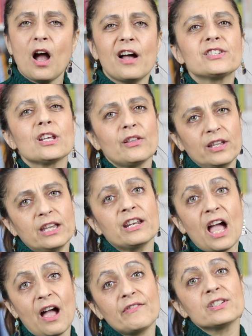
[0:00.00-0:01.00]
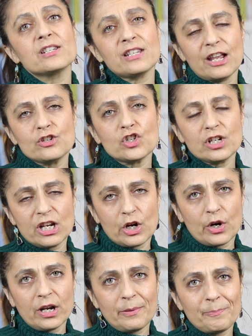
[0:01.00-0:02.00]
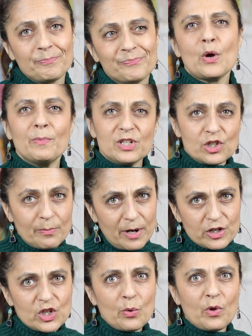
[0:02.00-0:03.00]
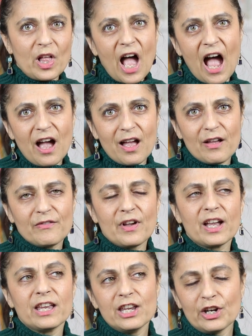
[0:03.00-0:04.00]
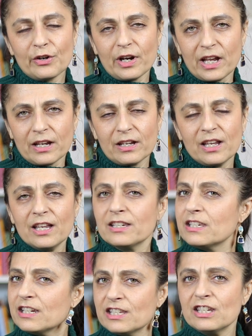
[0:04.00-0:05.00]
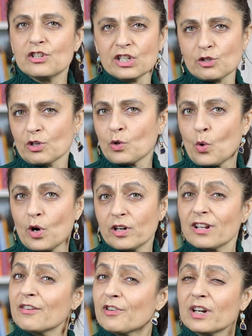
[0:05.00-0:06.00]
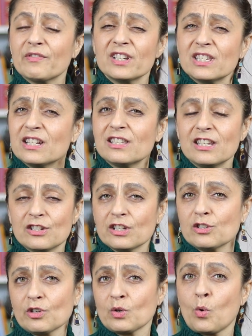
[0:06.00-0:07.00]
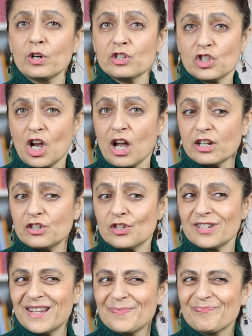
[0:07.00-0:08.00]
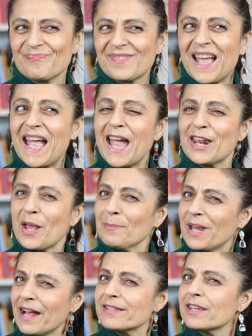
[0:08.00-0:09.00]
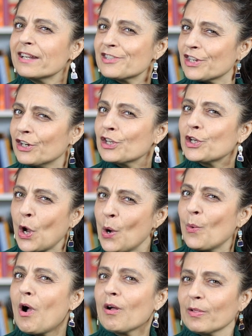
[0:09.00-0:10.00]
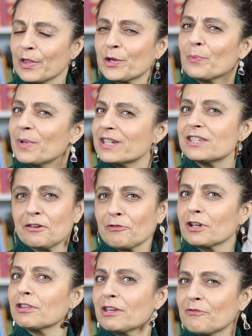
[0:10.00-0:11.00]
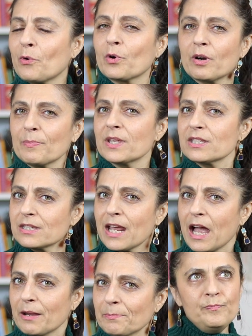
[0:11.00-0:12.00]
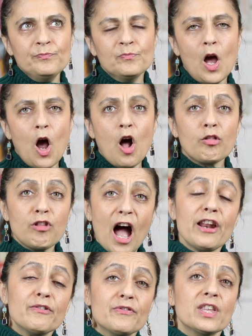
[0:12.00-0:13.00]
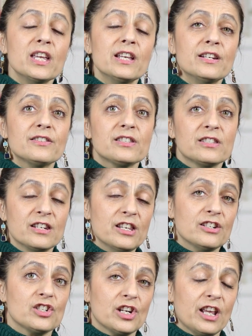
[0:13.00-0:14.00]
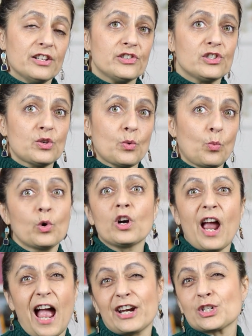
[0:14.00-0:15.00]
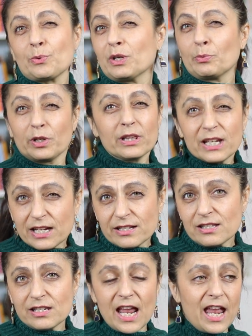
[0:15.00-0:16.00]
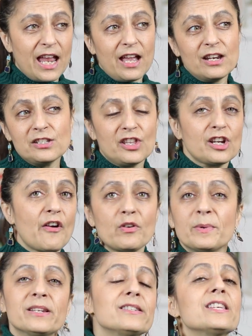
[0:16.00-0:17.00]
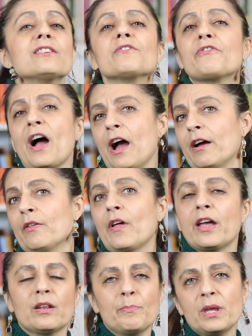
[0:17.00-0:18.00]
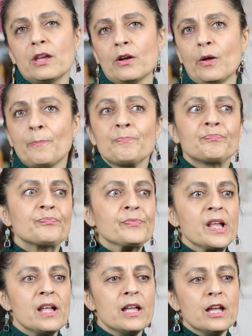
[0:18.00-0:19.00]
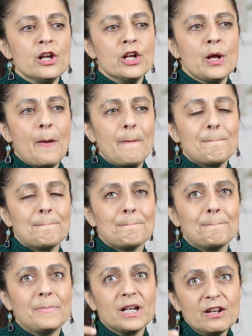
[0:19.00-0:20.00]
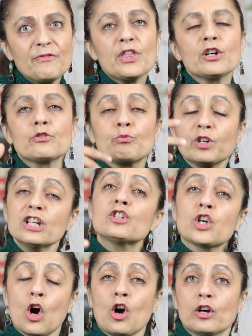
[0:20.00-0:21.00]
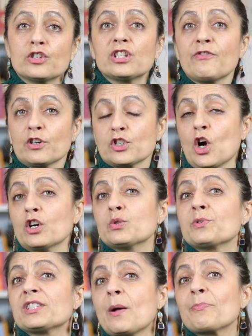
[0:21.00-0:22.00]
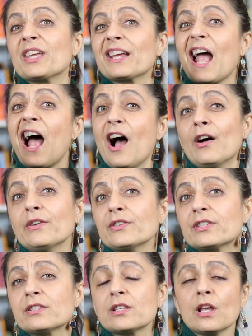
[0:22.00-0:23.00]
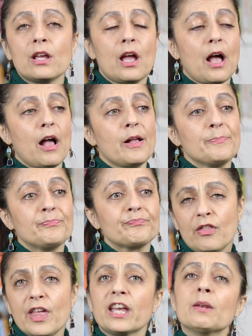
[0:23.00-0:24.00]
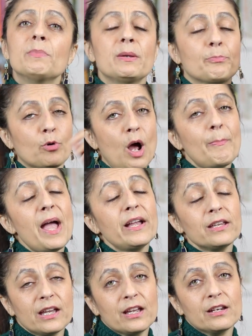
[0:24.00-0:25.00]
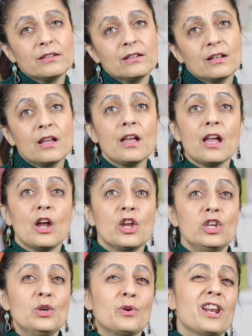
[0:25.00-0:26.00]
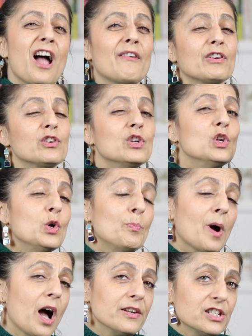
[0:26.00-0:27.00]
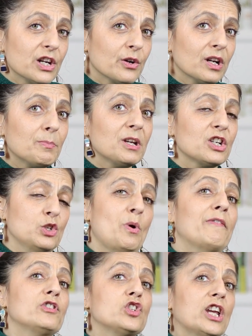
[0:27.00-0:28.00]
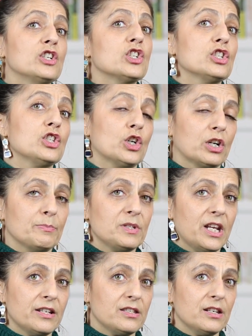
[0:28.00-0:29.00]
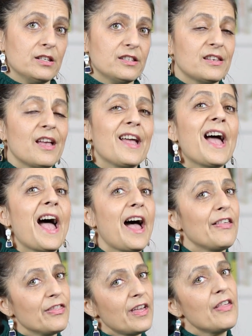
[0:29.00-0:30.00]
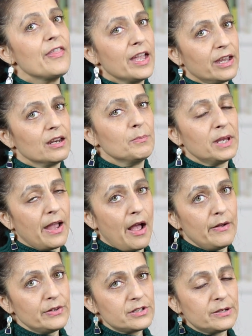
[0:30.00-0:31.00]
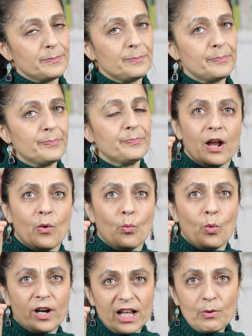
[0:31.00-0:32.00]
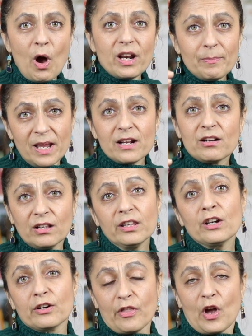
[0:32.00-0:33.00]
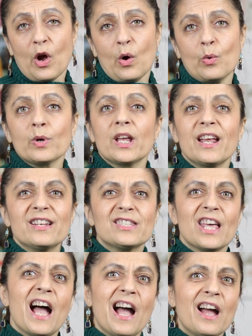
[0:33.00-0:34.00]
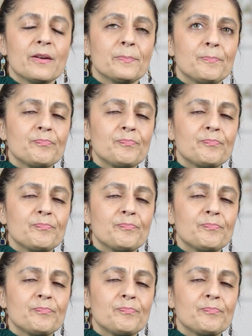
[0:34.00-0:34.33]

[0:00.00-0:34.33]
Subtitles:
until he can have a detention hearing. So Mr. Munchel will have a hearing in DC district court in front of a DC district court judge. And I'm guessing it's going to go a little bit differently for him this time. A lot of these seditionists were actually released, and the government didn't file an appeal. But if they're recharged, if they're charged with something else, they can be brought back in. You can have a new bond hearing because you have a change in circumstances, and then they can be held. What I want to make clear, though, is that